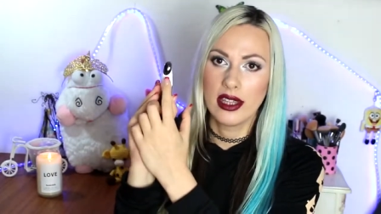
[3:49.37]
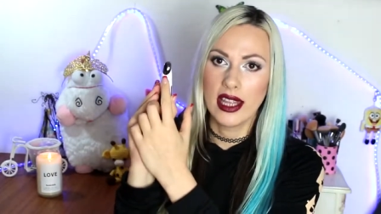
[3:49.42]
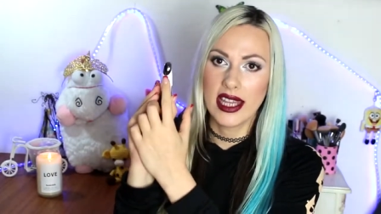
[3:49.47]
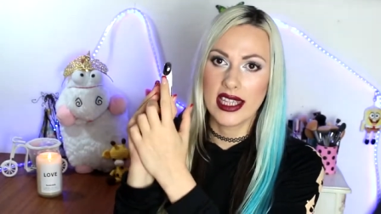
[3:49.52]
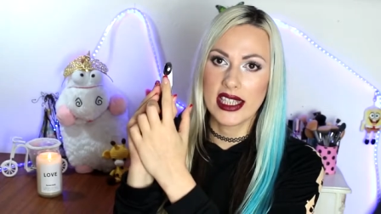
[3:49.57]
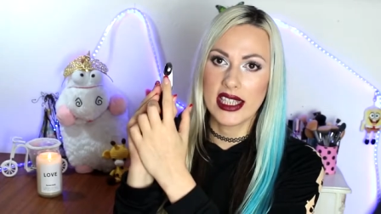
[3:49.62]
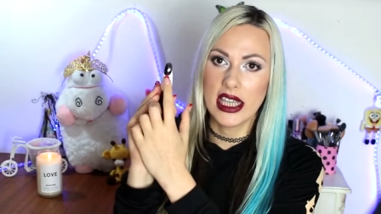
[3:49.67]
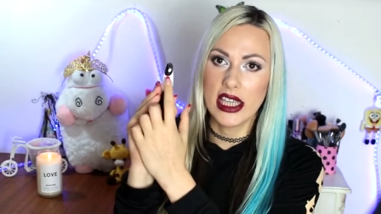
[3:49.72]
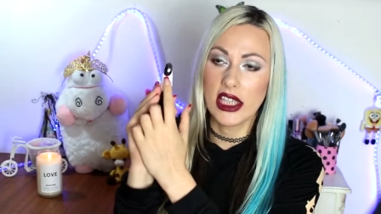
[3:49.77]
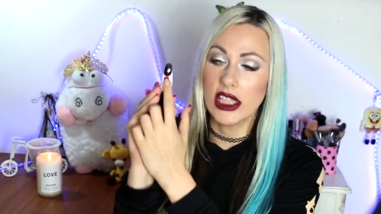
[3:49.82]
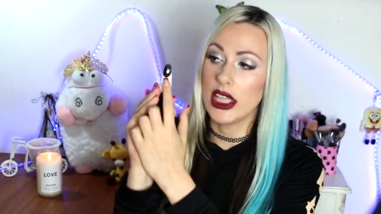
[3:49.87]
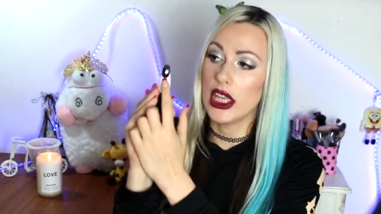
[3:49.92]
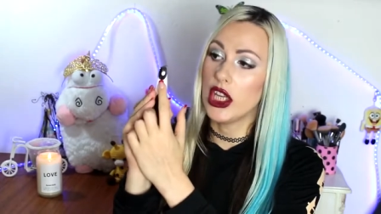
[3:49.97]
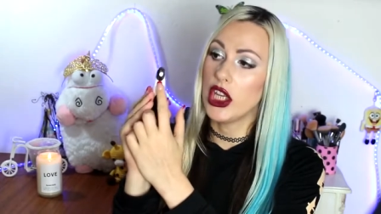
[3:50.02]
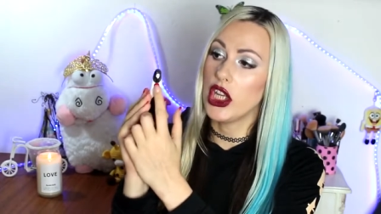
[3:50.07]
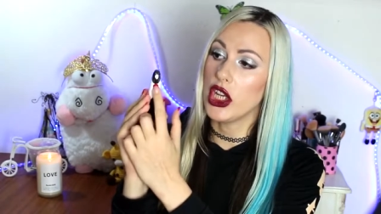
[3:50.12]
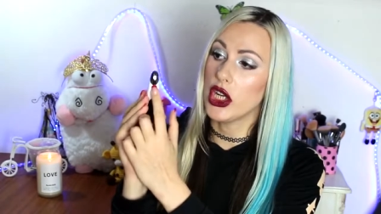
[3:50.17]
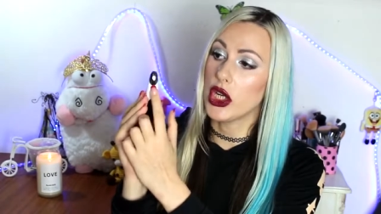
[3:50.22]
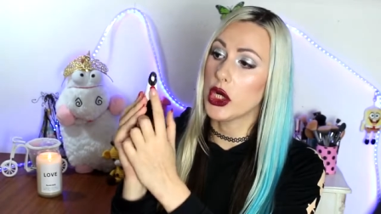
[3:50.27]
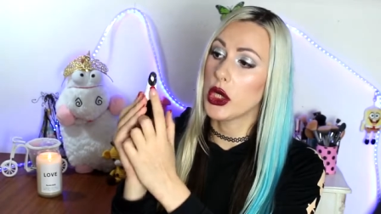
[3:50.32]
exists
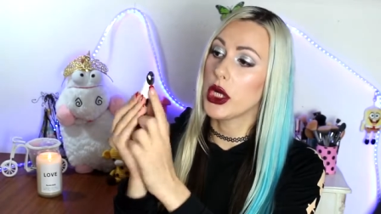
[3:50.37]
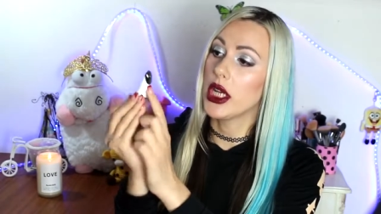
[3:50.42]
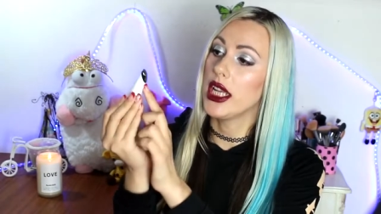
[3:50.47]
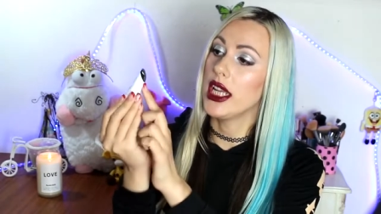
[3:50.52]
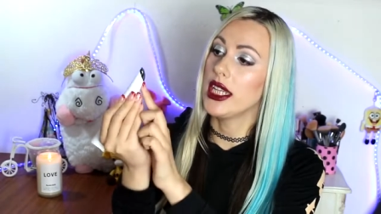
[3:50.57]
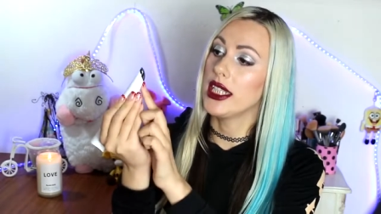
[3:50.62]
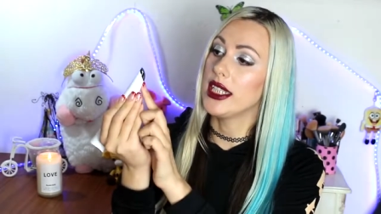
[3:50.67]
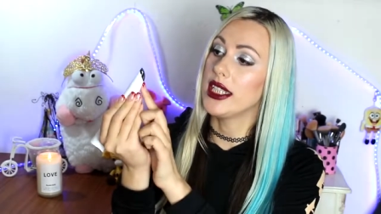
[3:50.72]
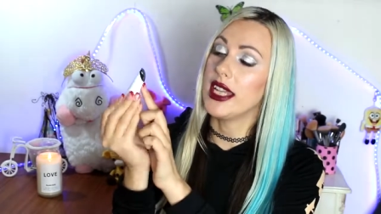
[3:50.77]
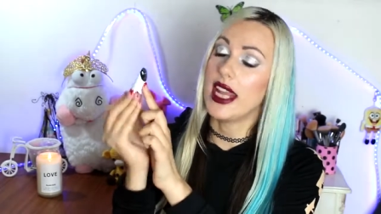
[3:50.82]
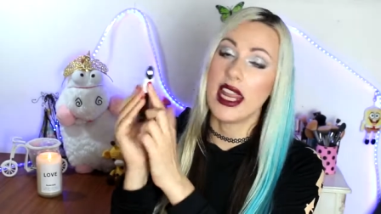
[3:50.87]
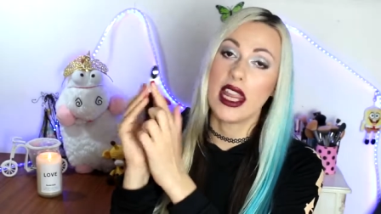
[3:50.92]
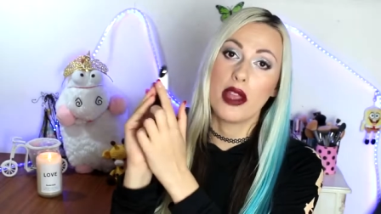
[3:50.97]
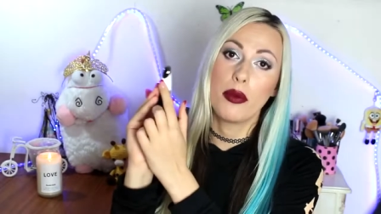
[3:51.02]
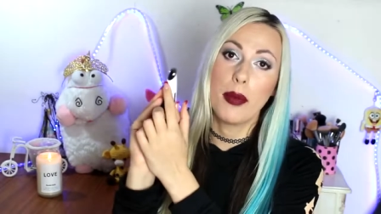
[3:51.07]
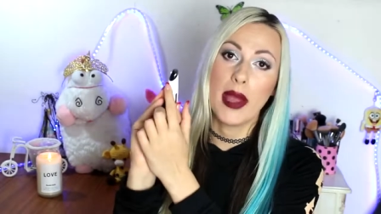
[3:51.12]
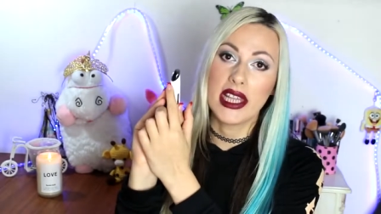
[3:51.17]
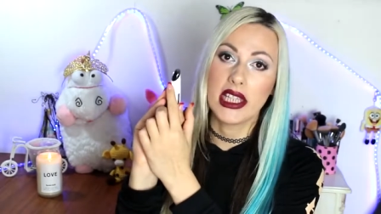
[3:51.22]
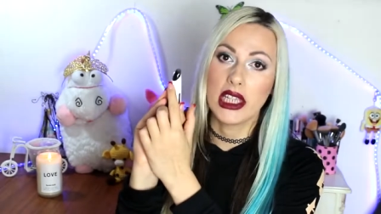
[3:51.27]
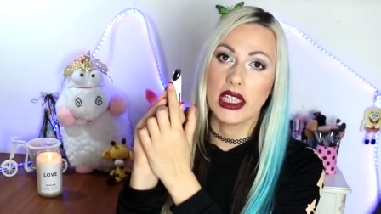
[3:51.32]
here in the
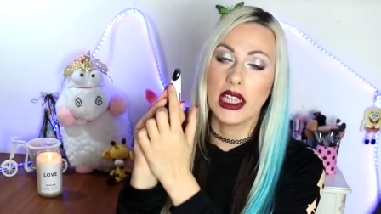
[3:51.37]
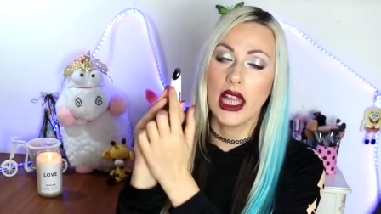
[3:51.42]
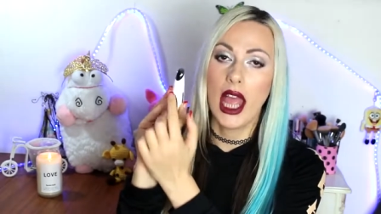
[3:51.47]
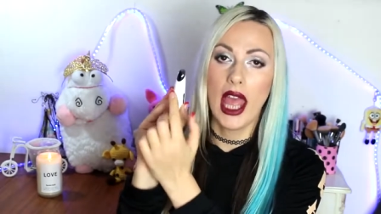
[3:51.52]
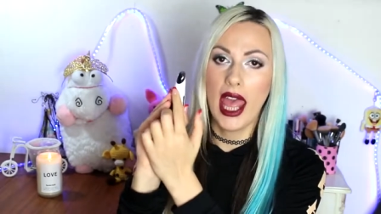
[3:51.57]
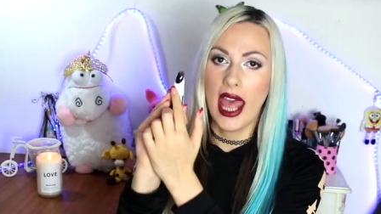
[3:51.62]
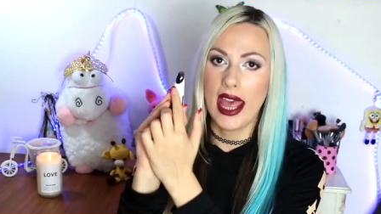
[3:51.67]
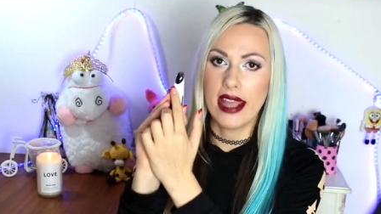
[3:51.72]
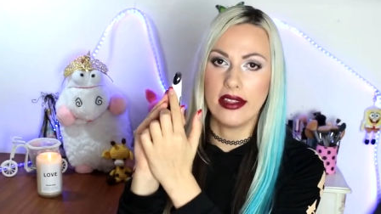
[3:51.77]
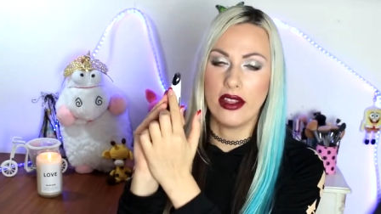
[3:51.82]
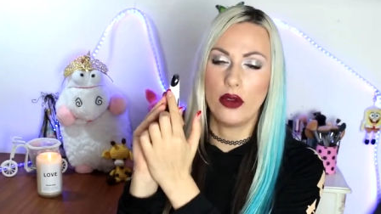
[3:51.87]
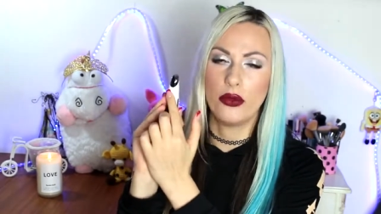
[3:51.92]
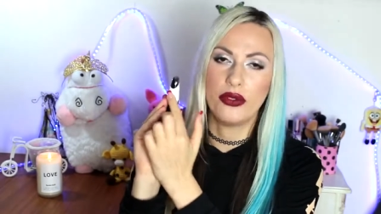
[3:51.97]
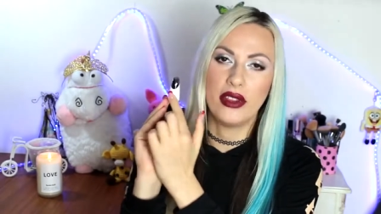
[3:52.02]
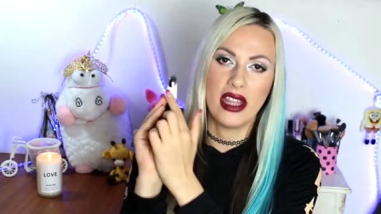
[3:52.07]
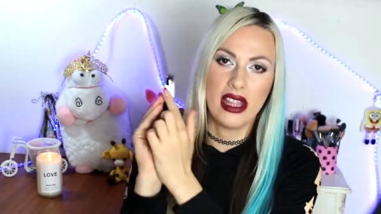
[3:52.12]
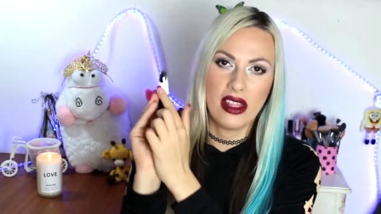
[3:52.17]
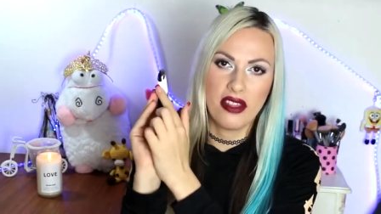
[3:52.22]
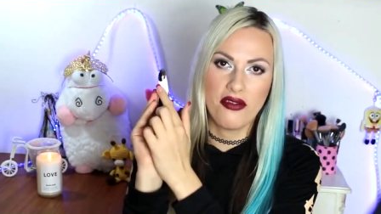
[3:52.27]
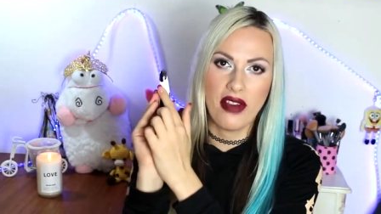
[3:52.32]
metal head
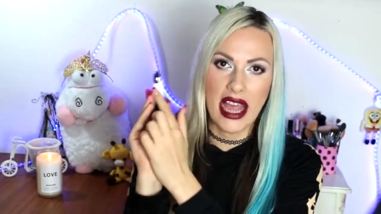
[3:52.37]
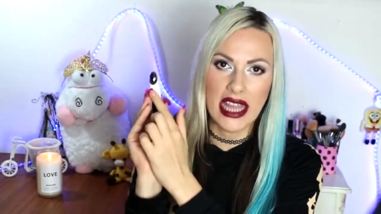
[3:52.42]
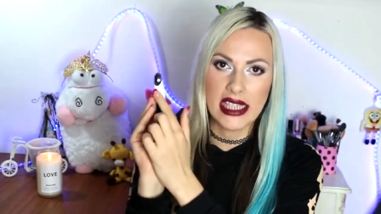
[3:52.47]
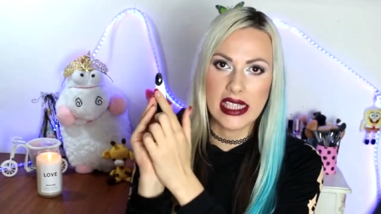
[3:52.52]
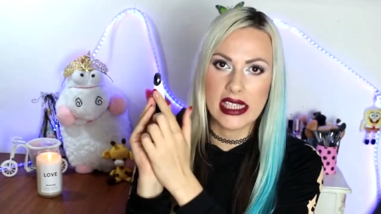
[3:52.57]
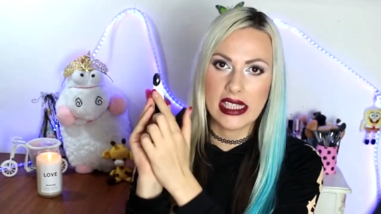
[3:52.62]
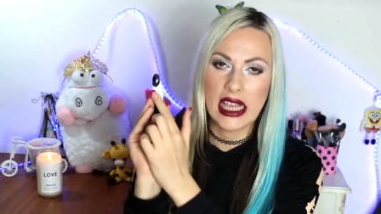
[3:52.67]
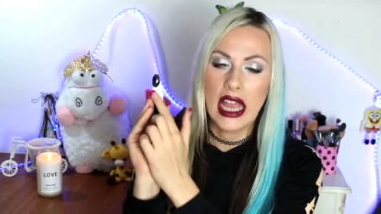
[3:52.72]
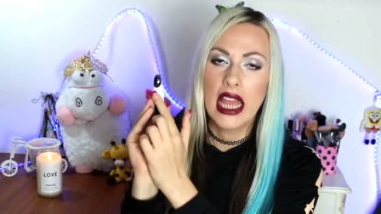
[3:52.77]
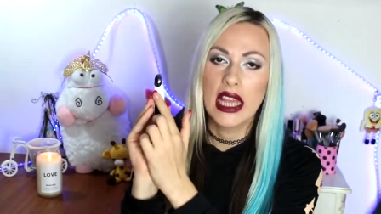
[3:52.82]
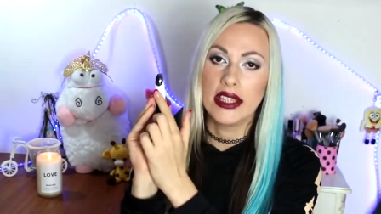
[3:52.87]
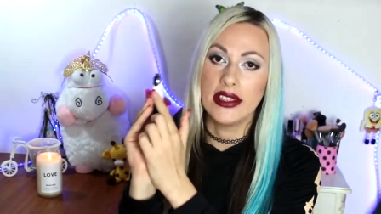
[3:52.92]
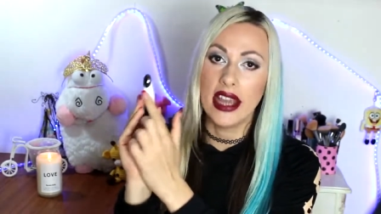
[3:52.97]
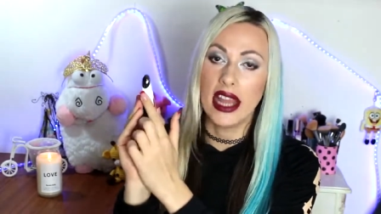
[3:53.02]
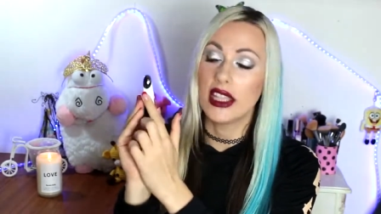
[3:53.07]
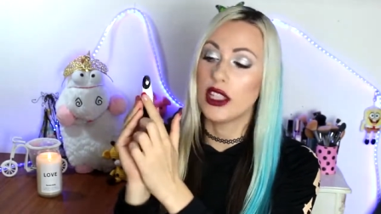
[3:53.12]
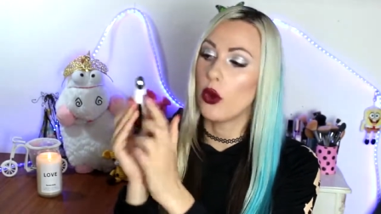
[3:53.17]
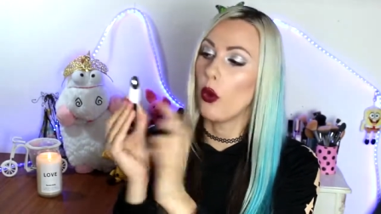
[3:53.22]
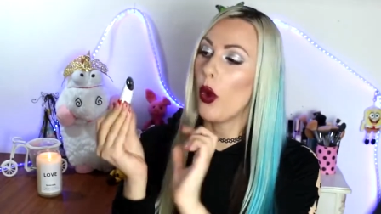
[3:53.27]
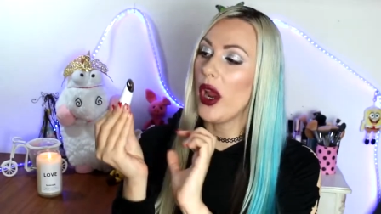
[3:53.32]
of the device
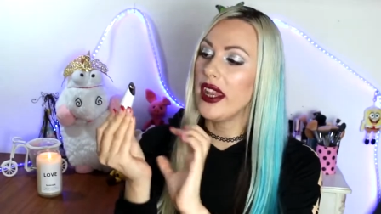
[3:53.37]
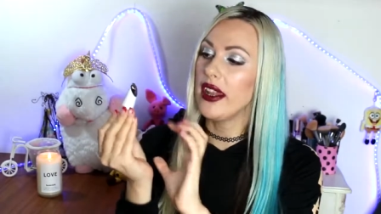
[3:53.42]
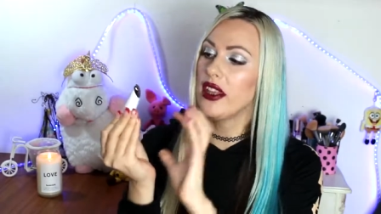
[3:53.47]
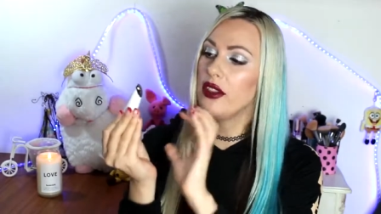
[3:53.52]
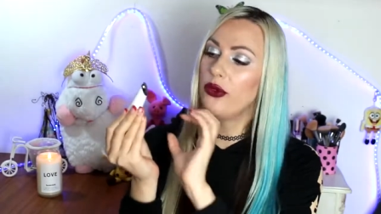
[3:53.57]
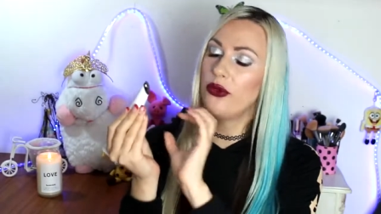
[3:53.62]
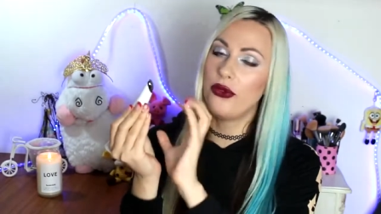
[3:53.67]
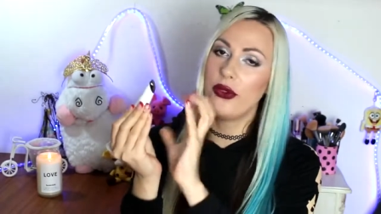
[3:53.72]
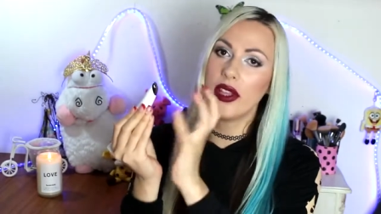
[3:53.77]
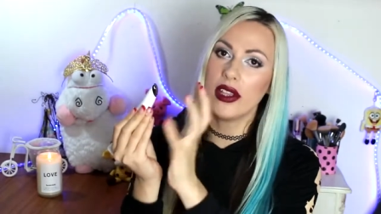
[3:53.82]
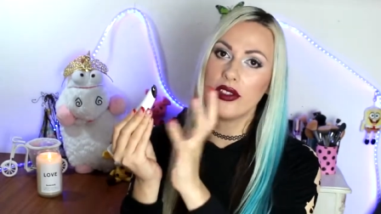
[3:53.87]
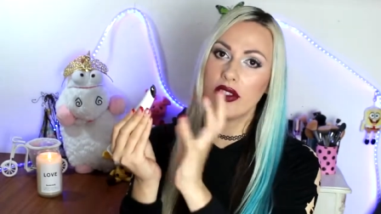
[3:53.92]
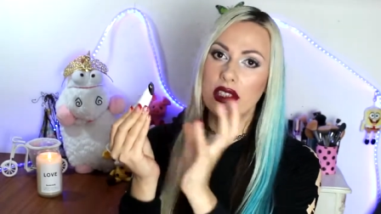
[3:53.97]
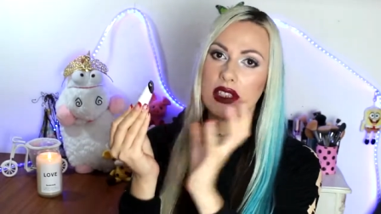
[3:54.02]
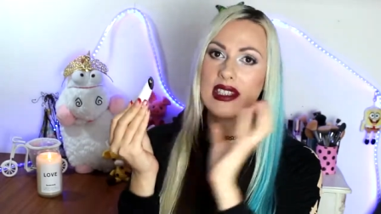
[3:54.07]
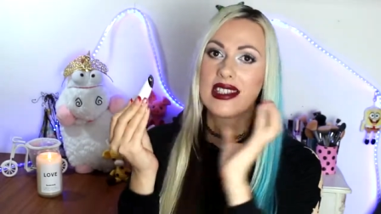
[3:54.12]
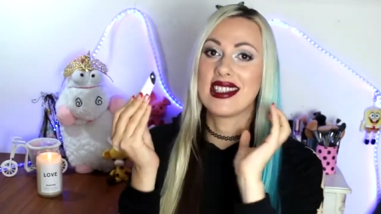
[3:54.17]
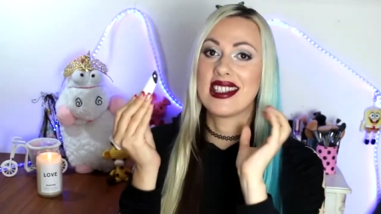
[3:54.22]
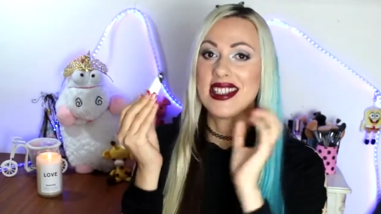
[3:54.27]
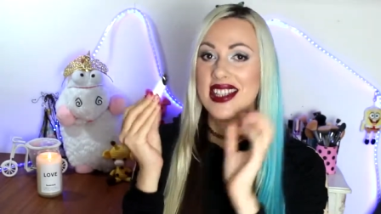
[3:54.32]
that when it feels
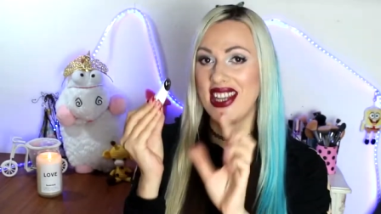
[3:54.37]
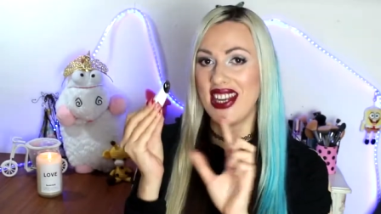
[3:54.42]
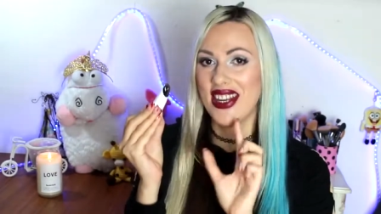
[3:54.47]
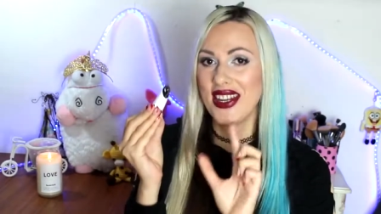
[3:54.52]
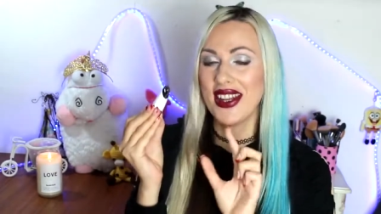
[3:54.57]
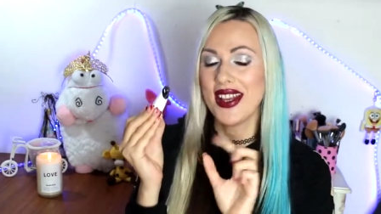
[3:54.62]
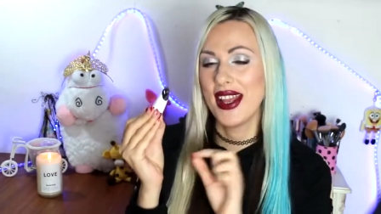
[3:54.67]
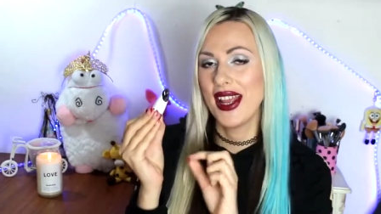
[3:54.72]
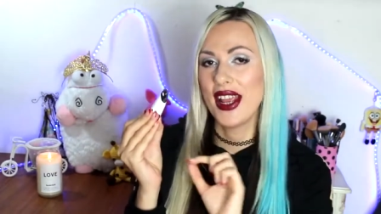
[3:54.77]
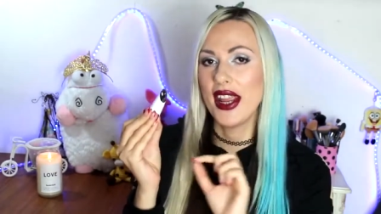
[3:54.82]
skin,